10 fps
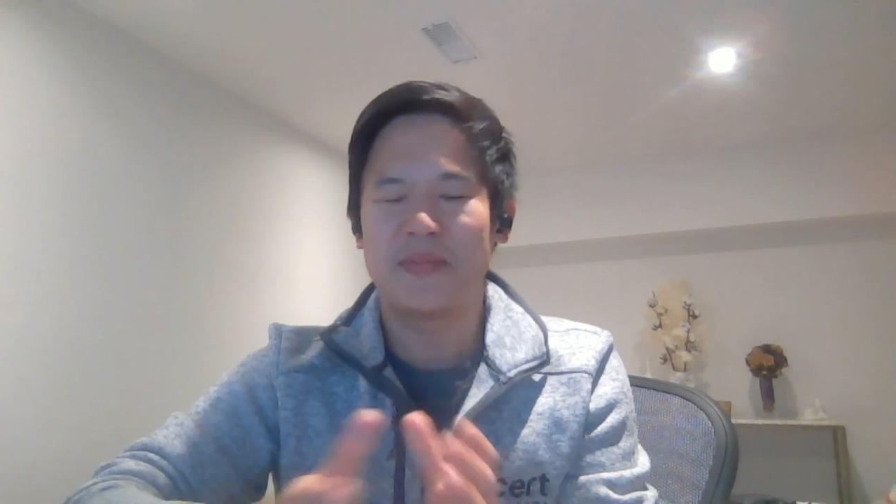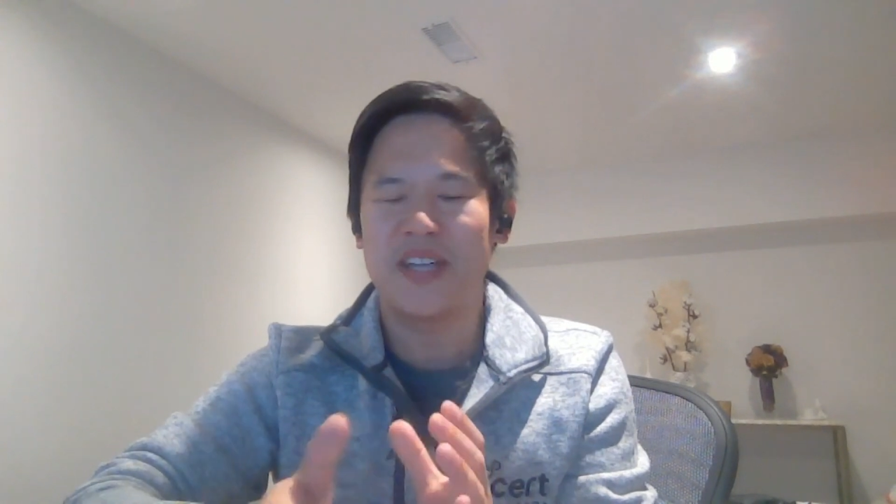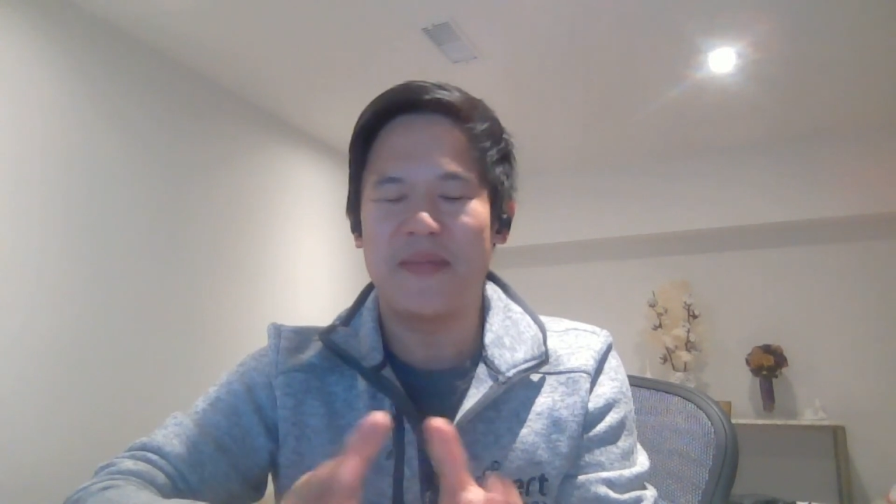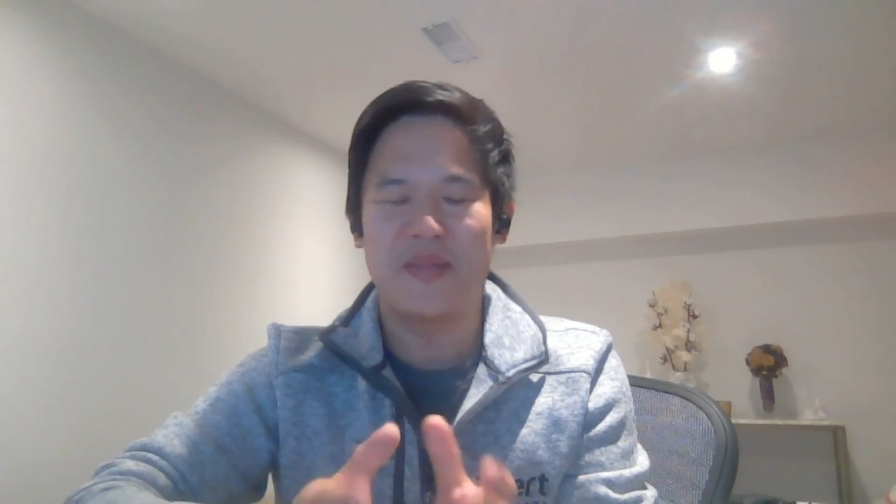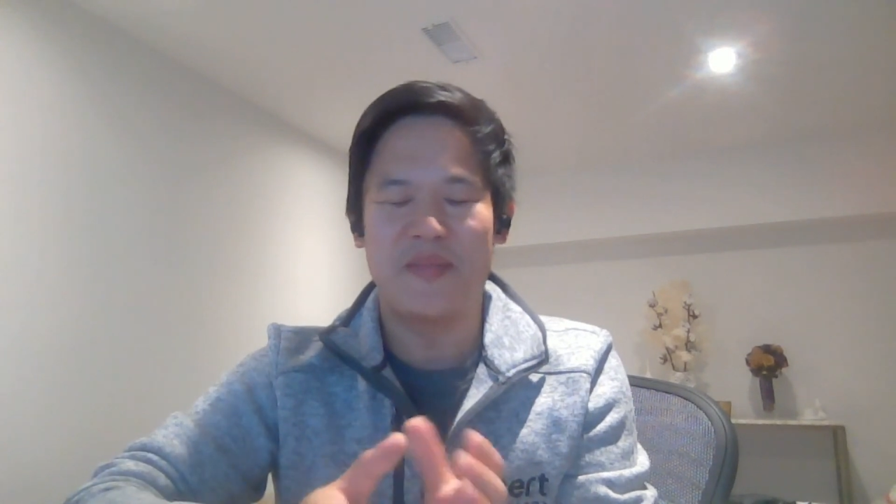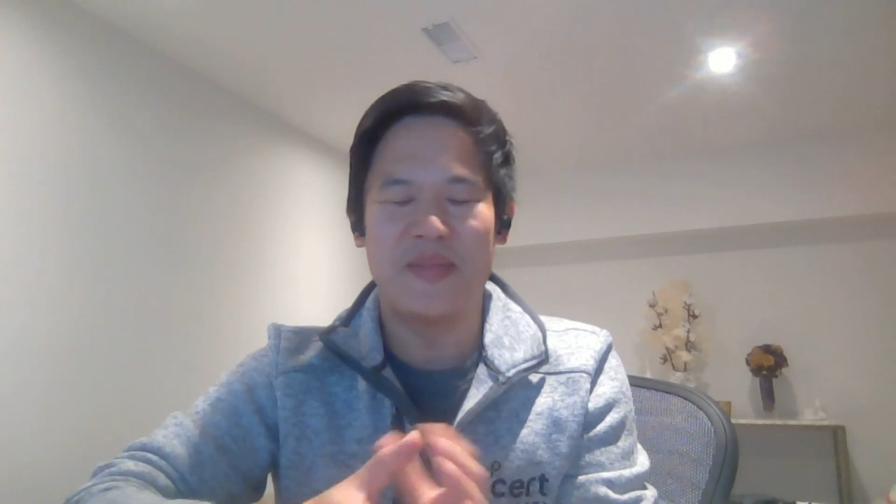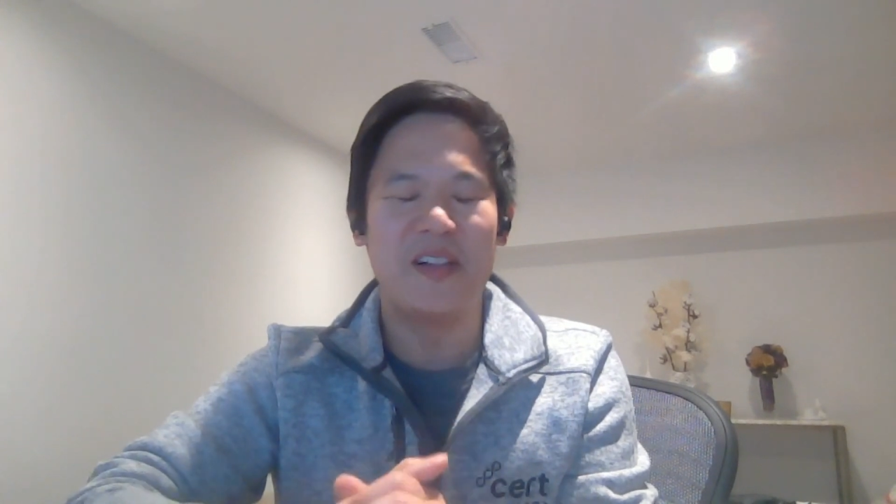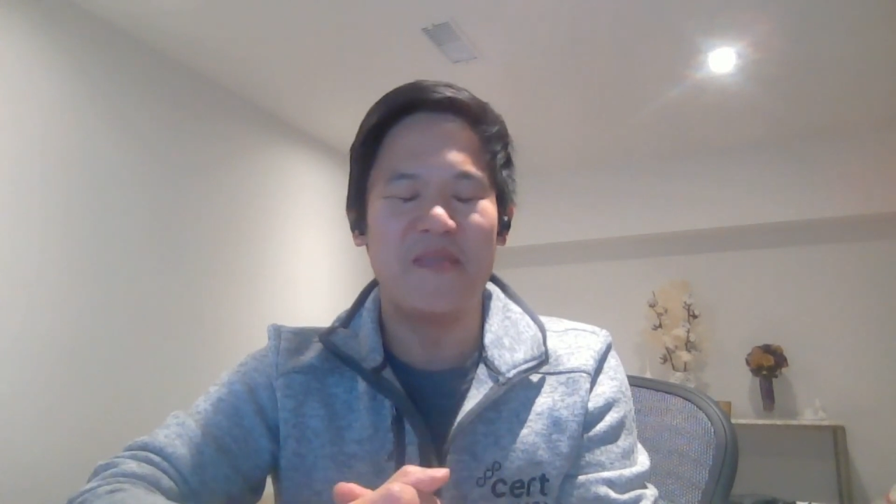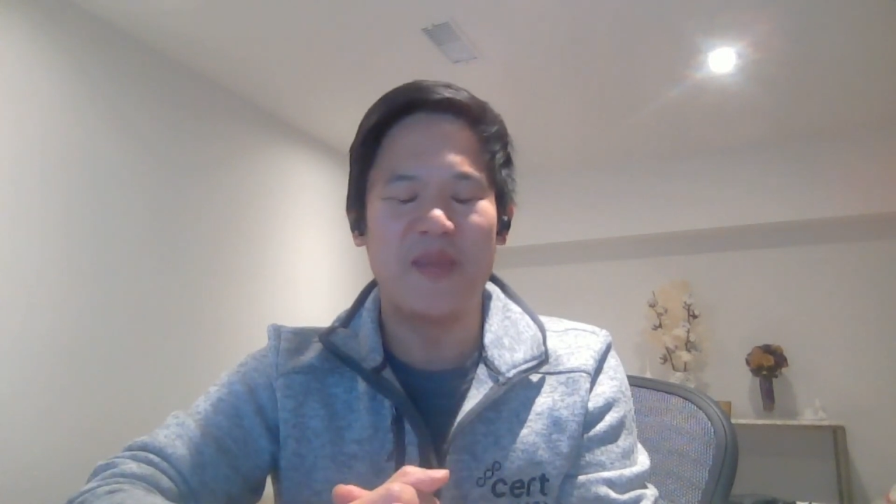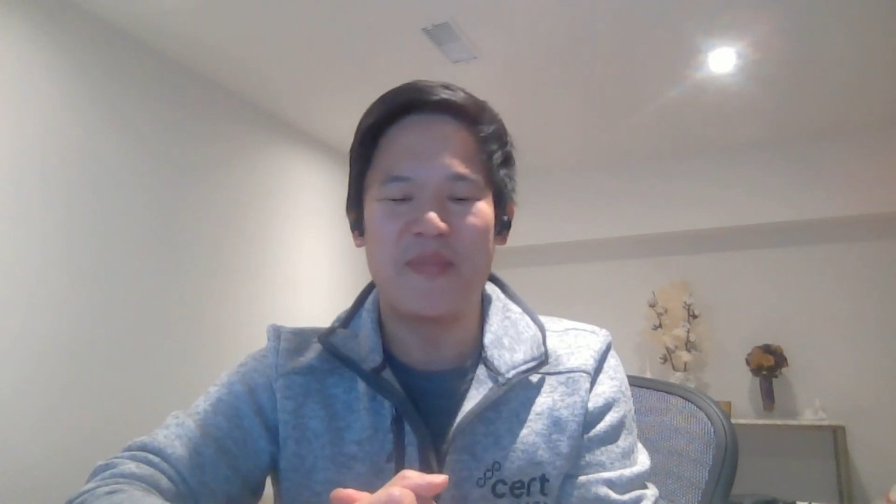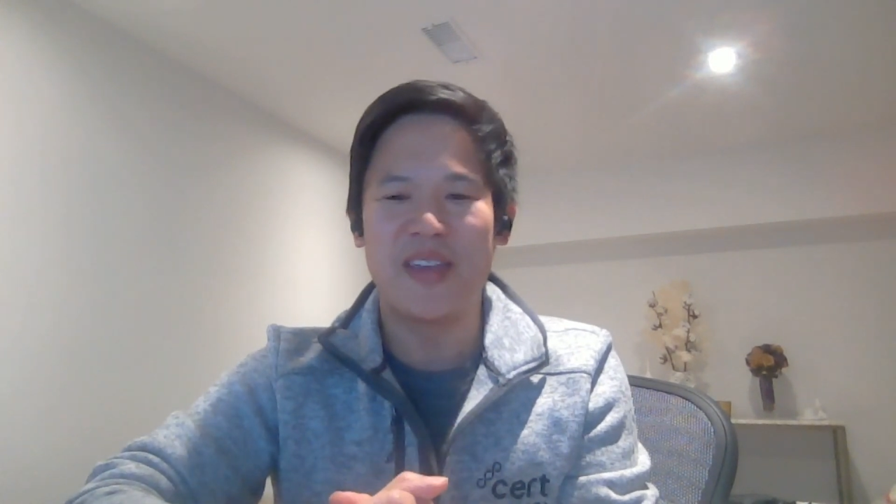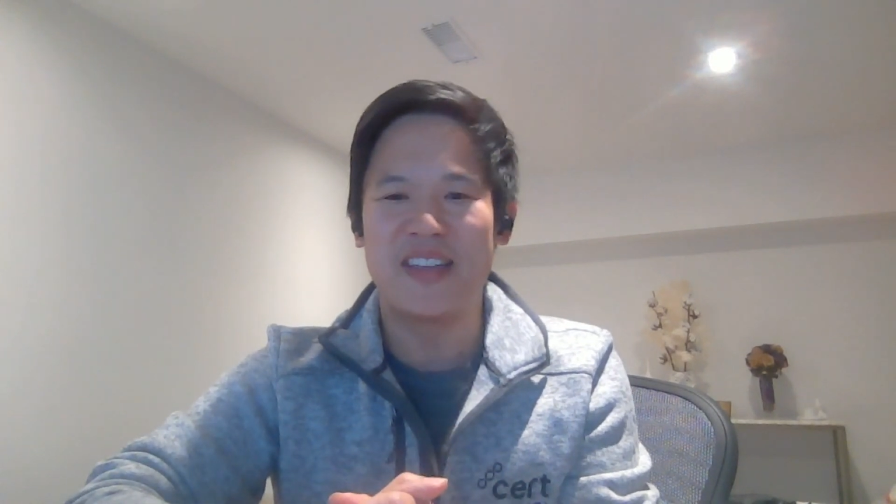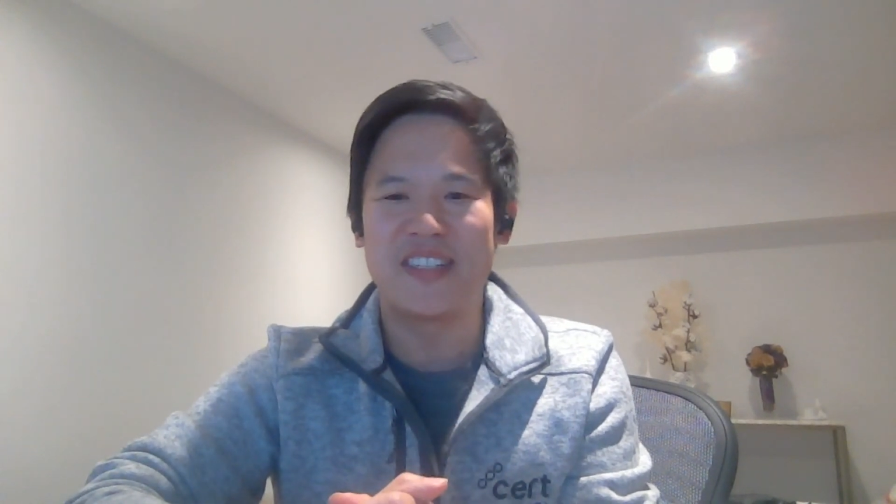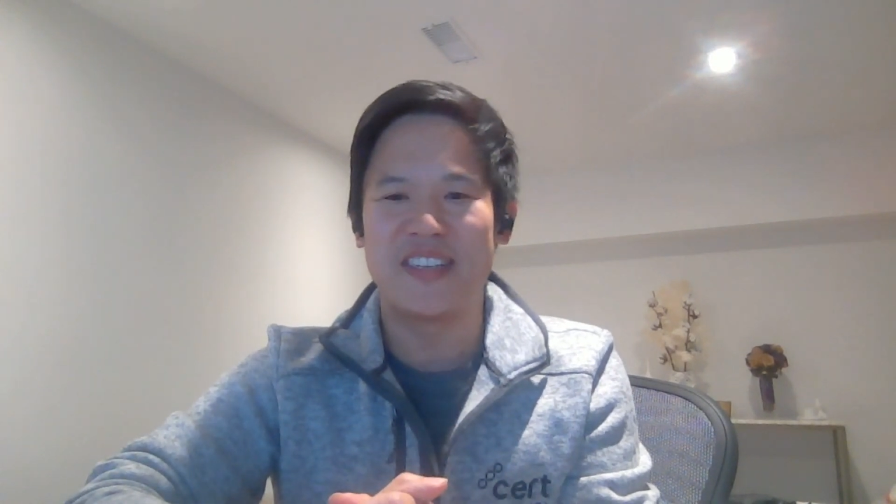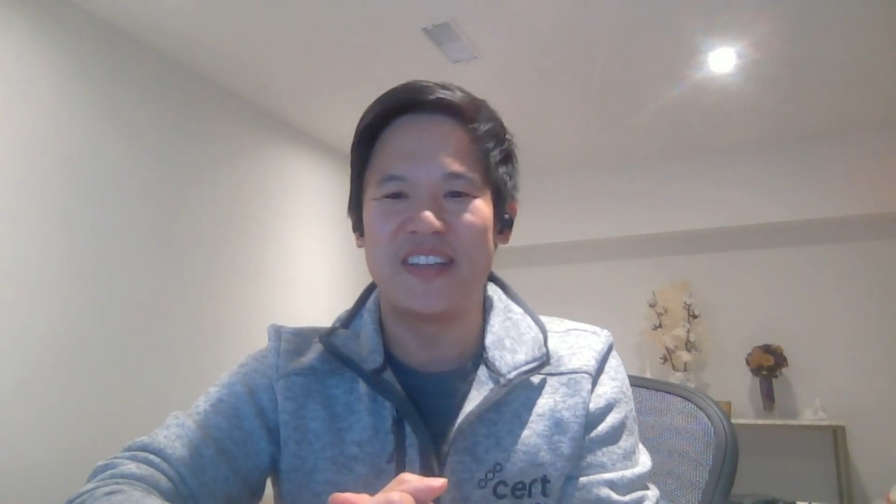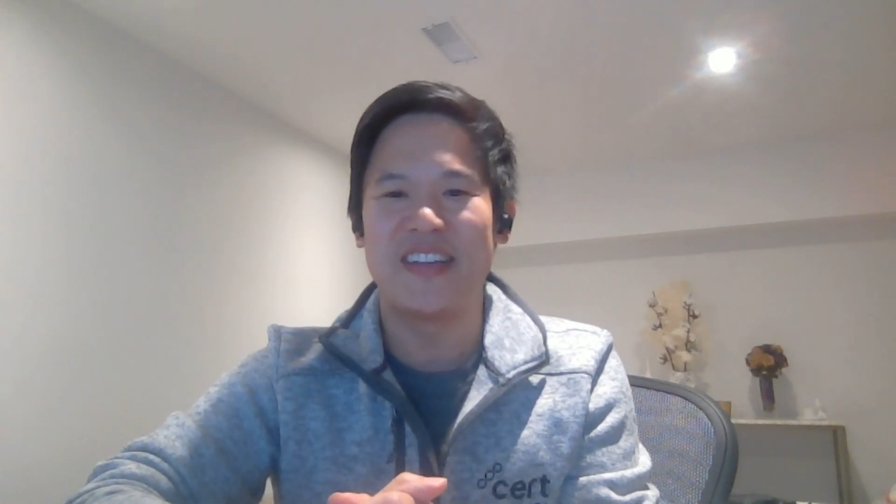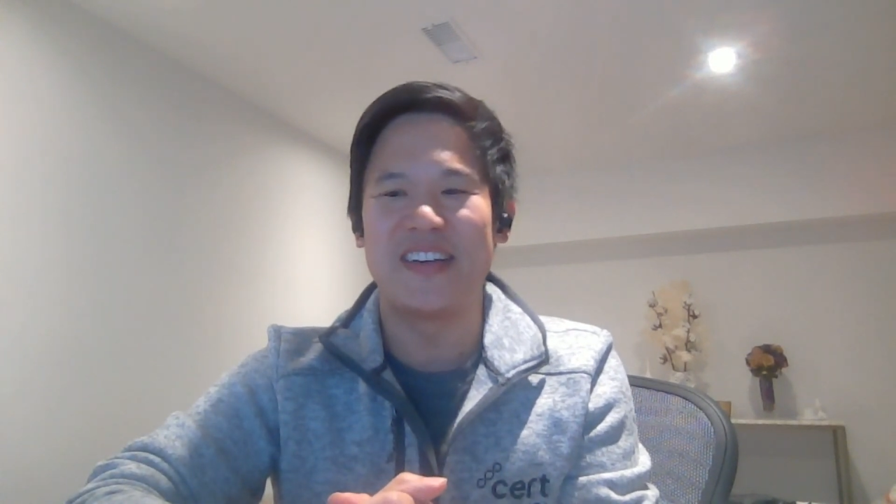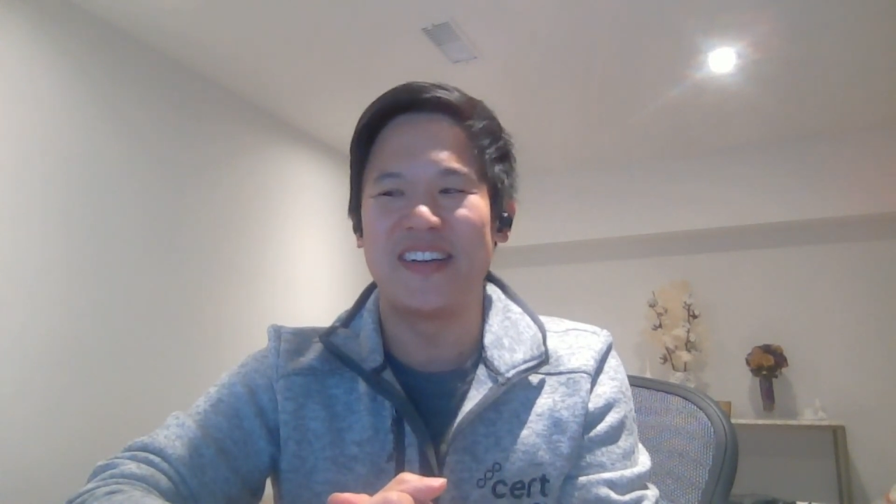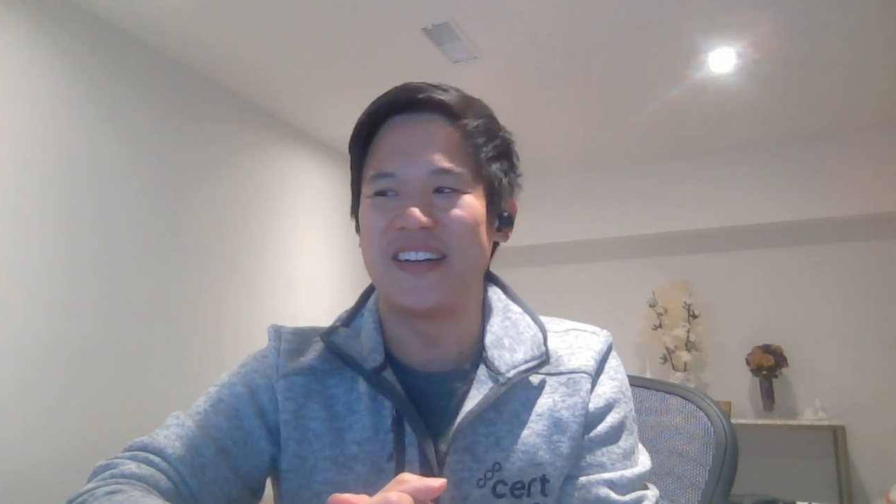Sometime in the middle of my PhD,